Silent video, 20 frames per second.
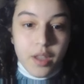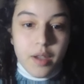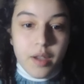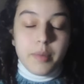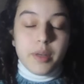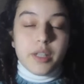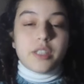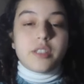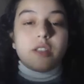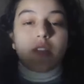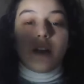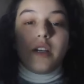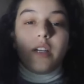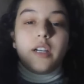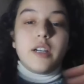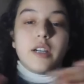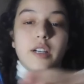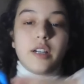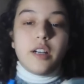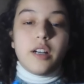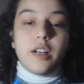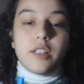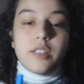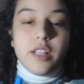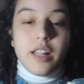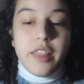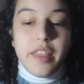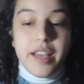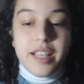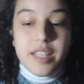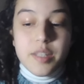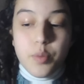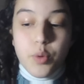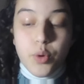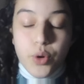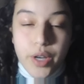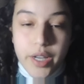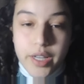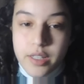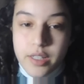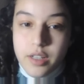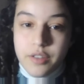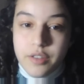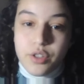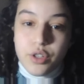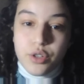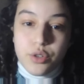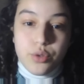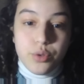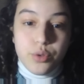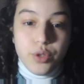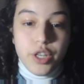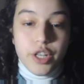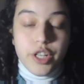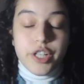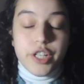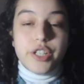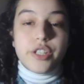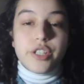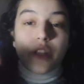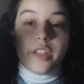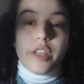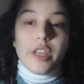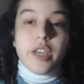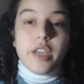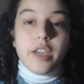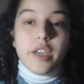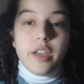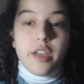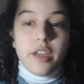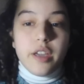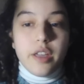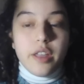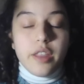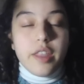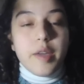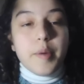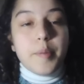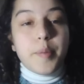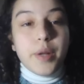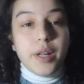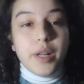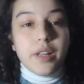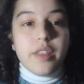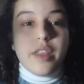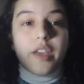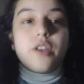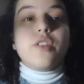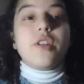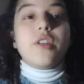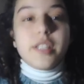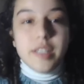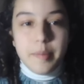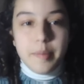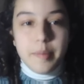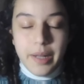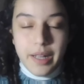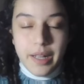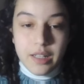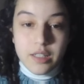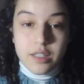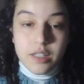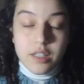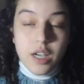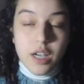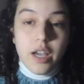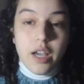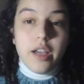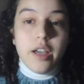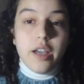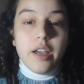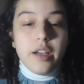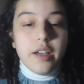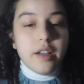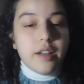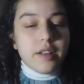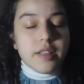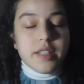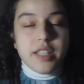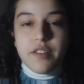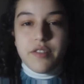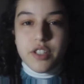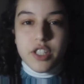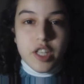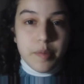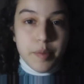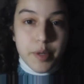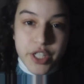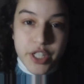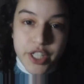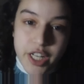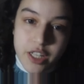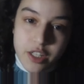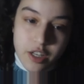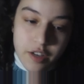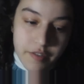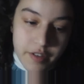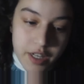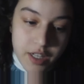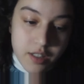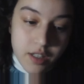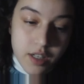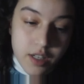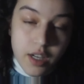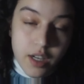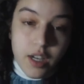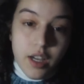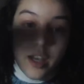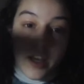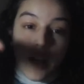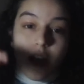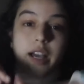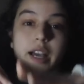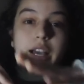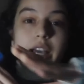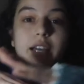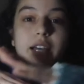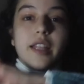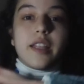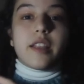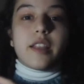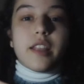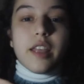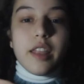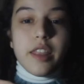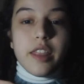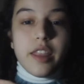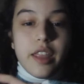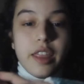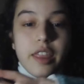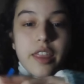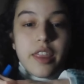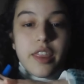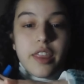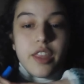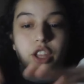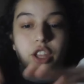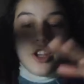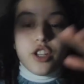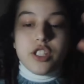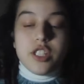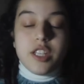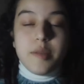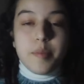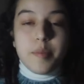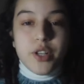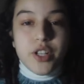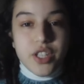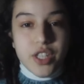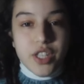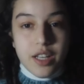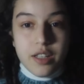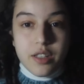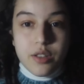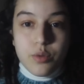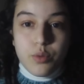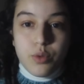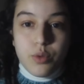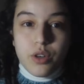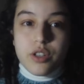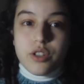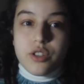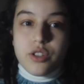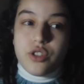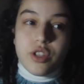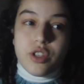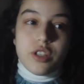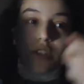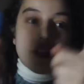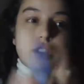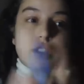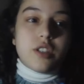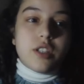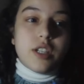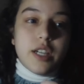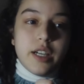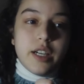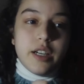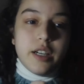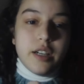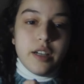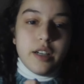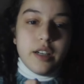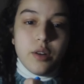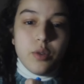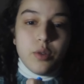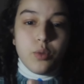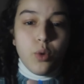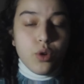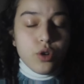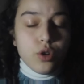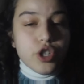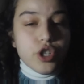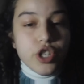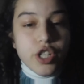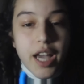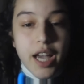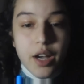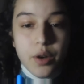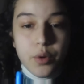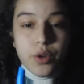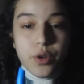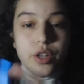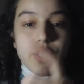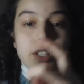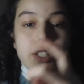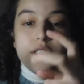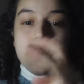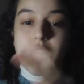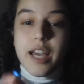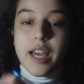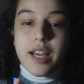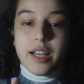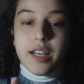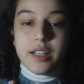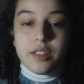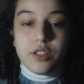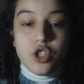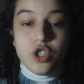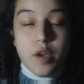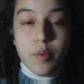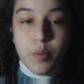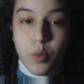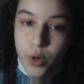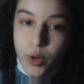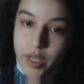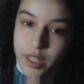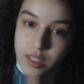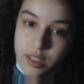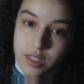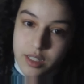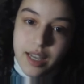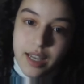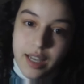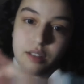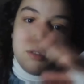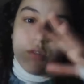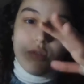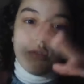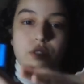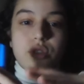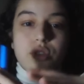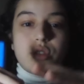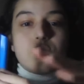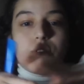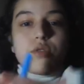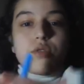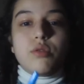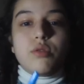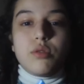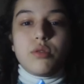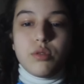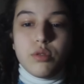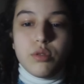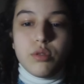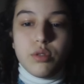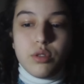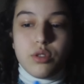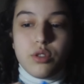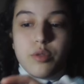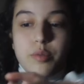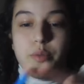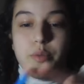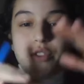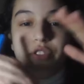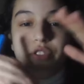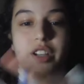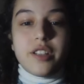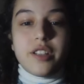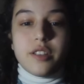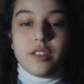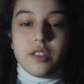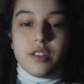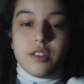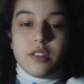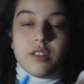But until that point, after 2 years, they already built 70% of it. And the 30% was just watchtowers and checkpoints and doors to provide